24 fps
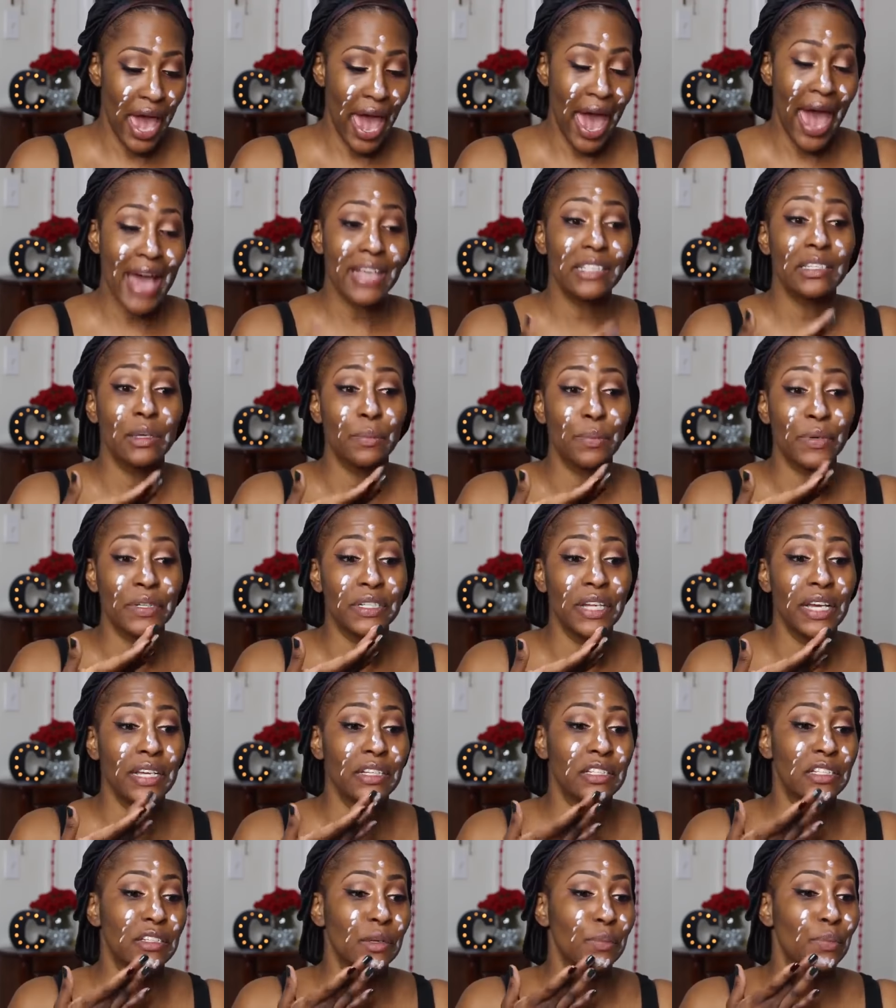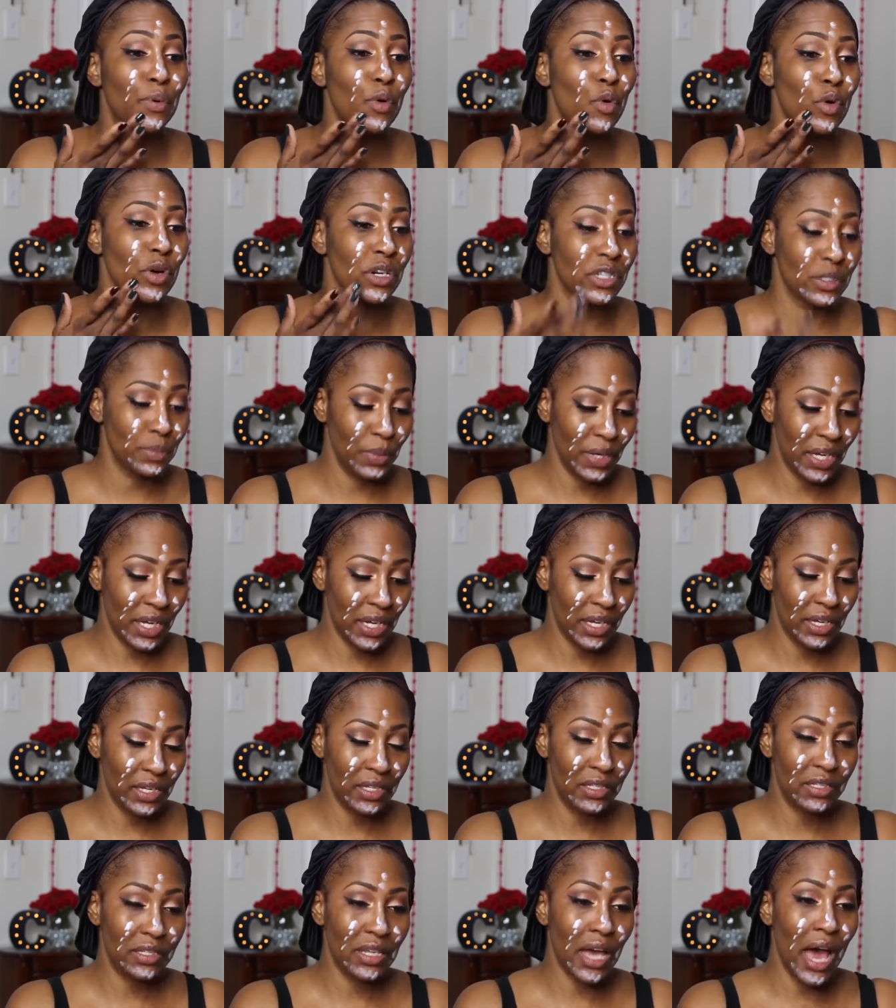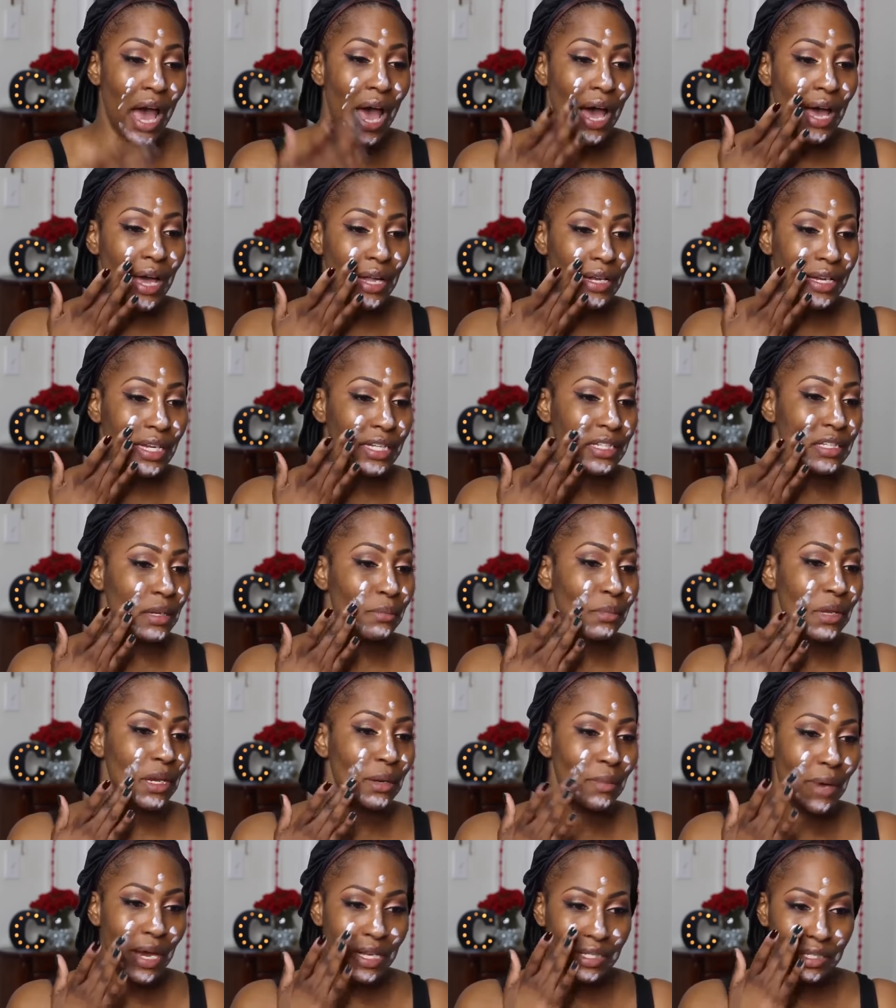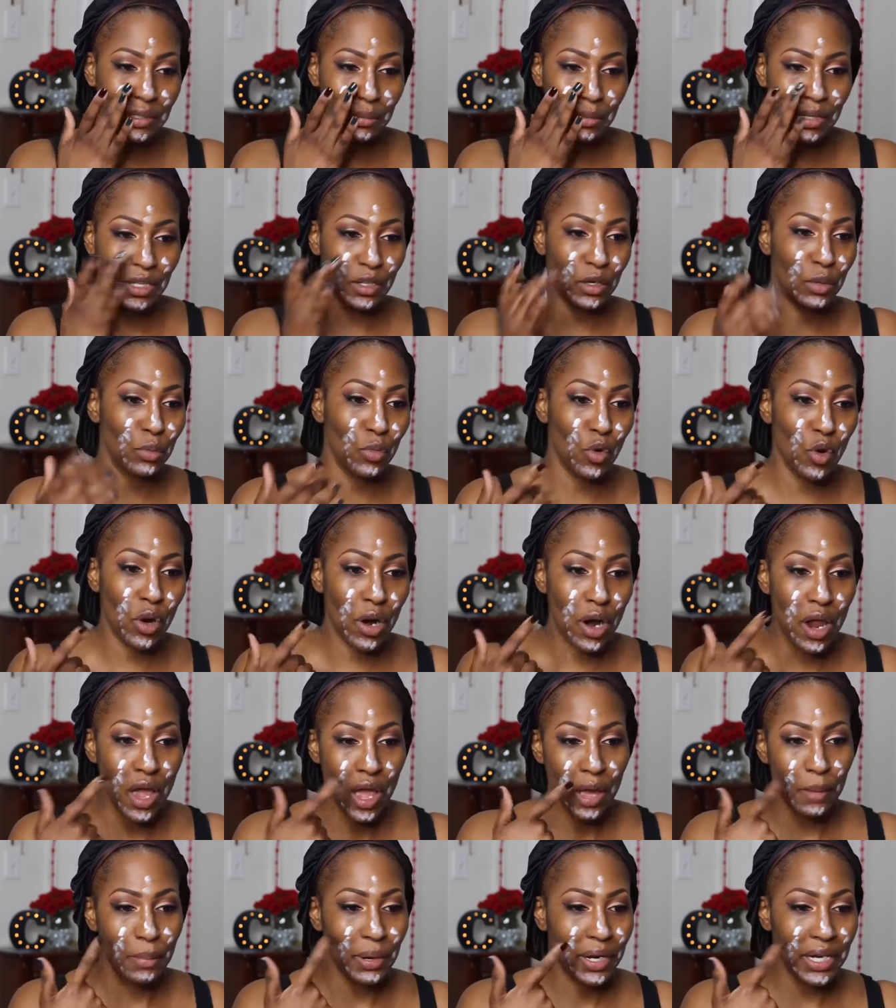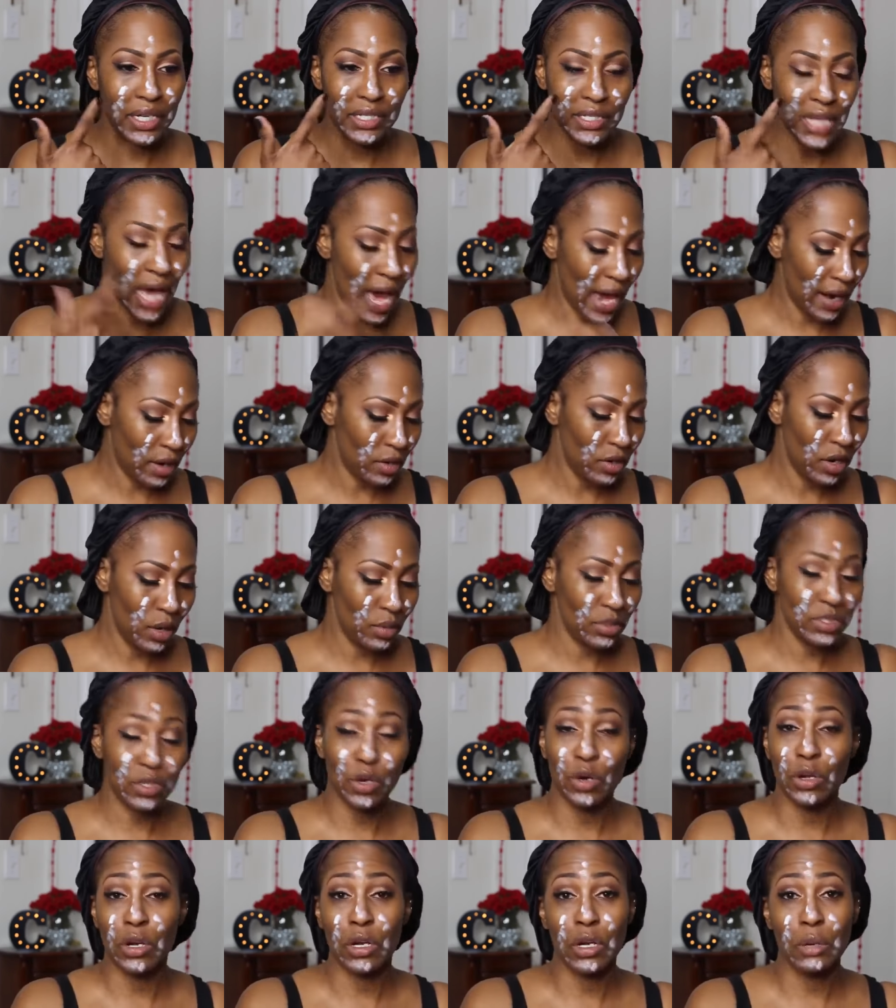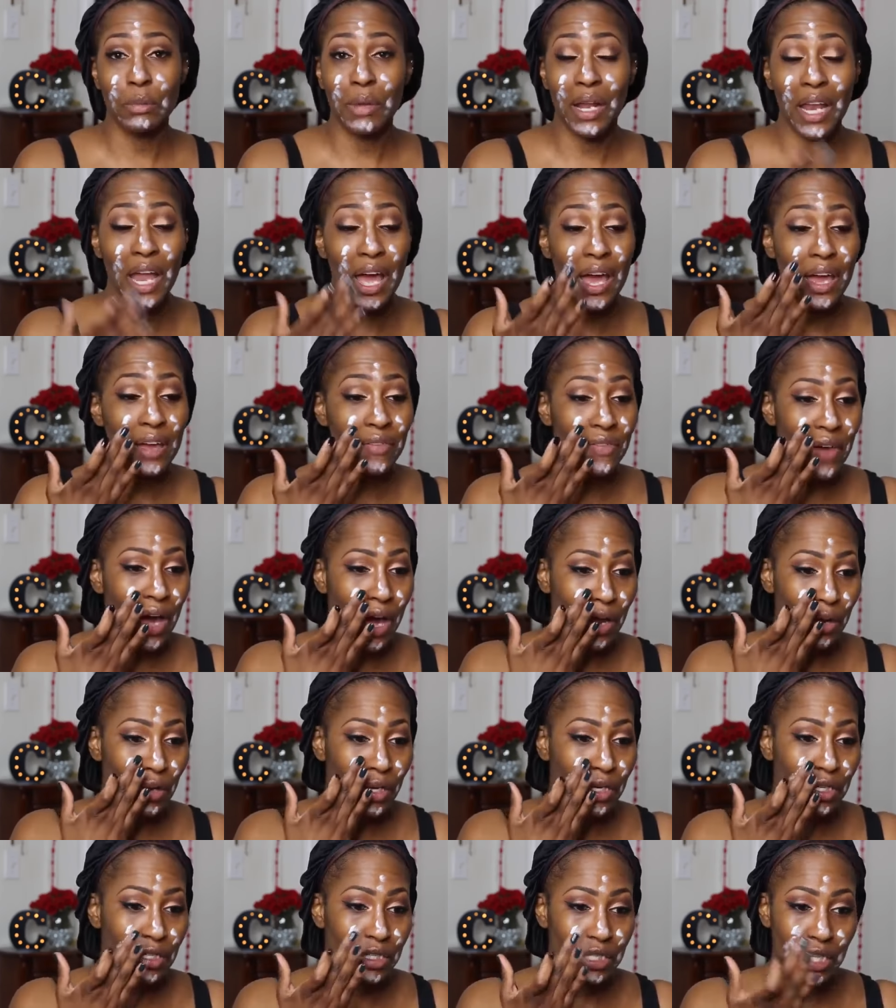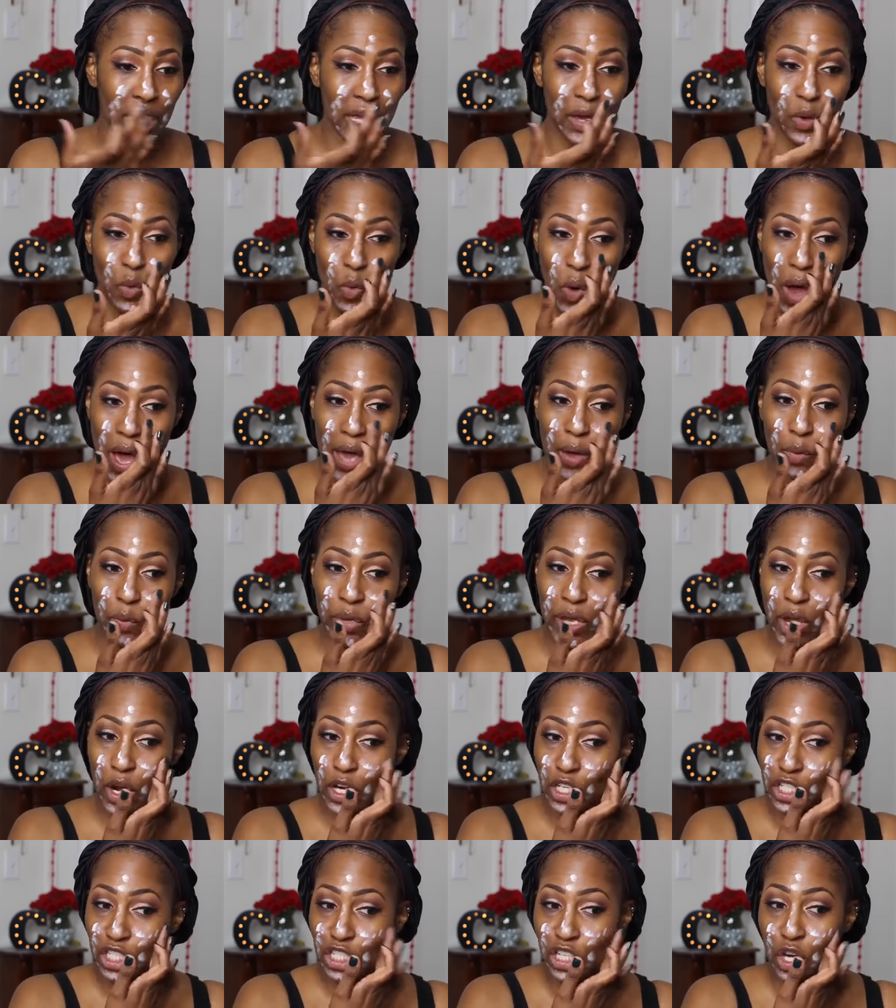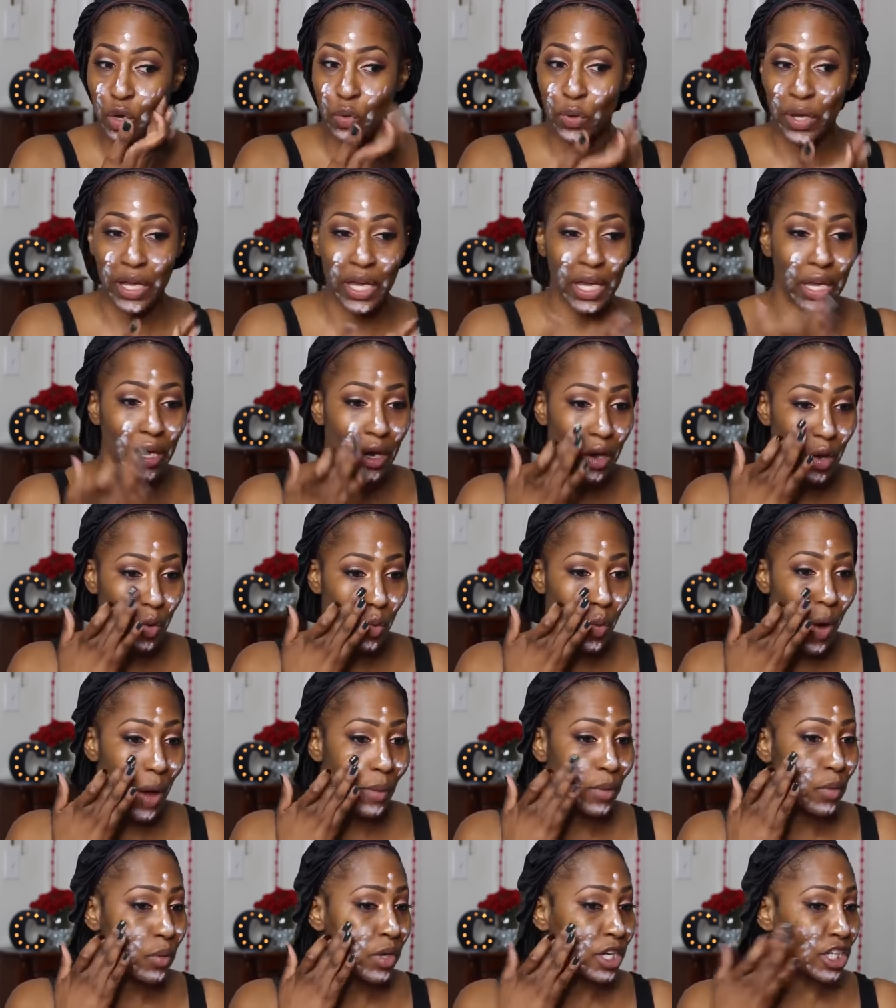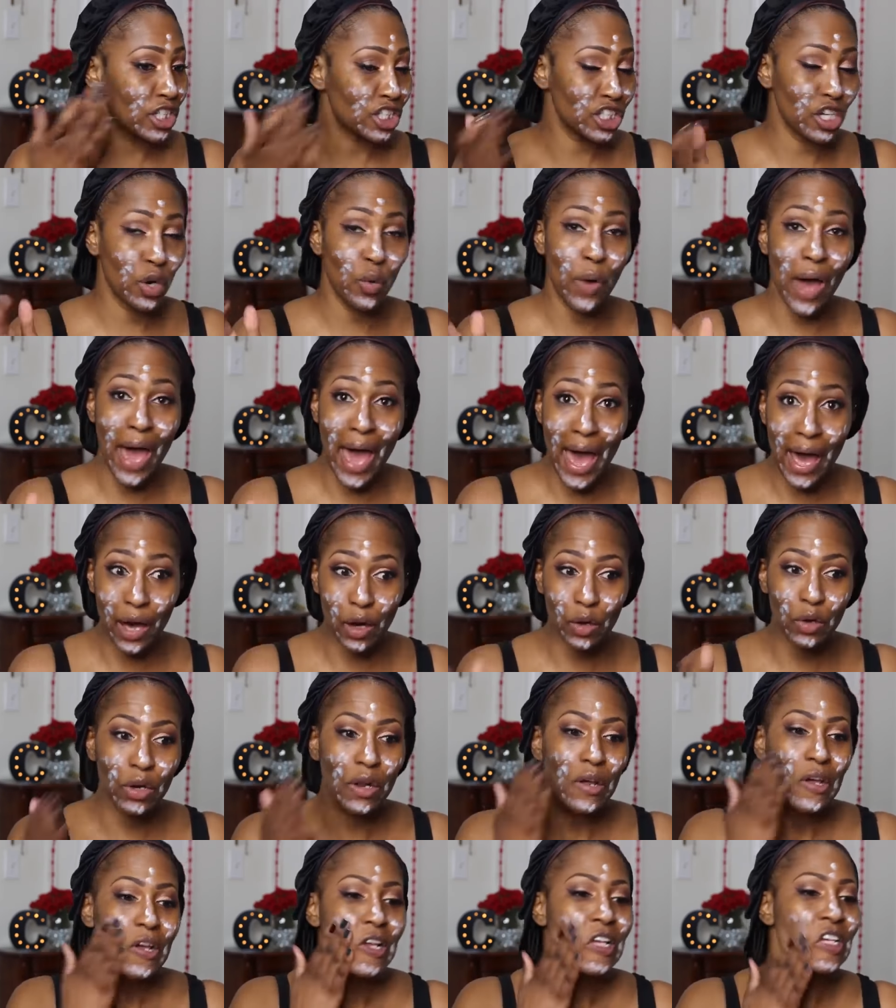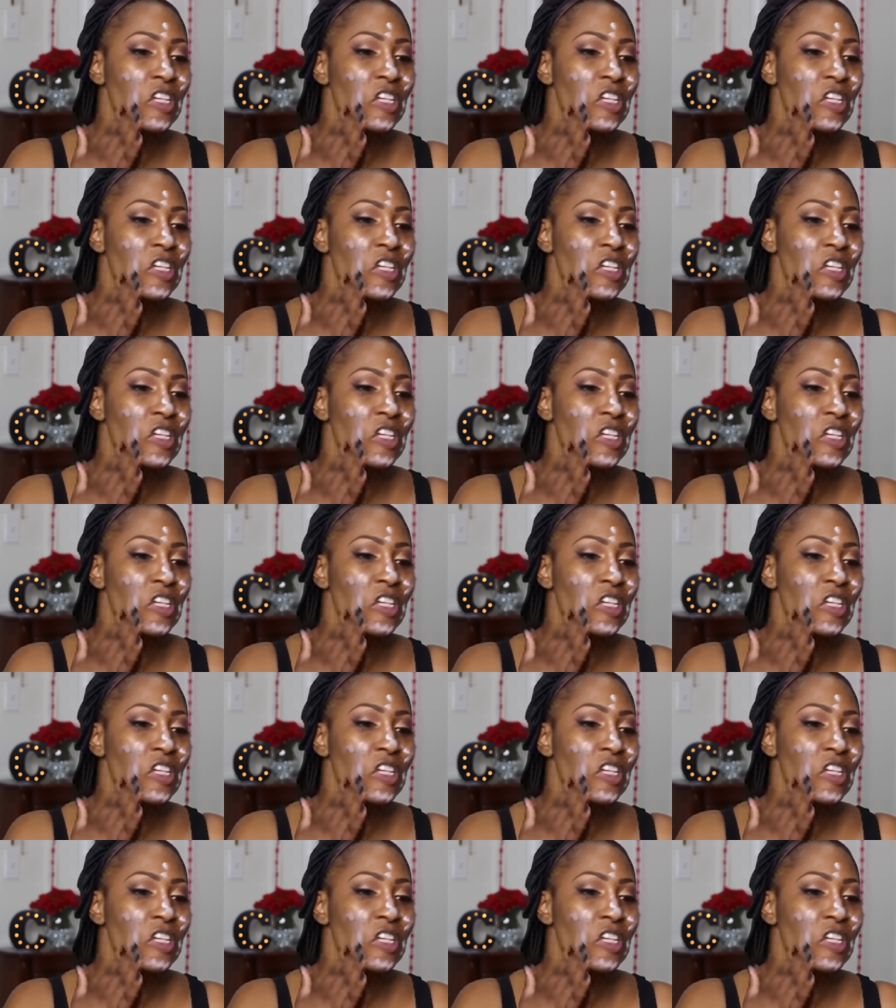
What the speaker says: as it pertains to pores, because I need to minimize them a little more, because I don't know what's going on in my life. I don't understand why we are showing or why we want to show out.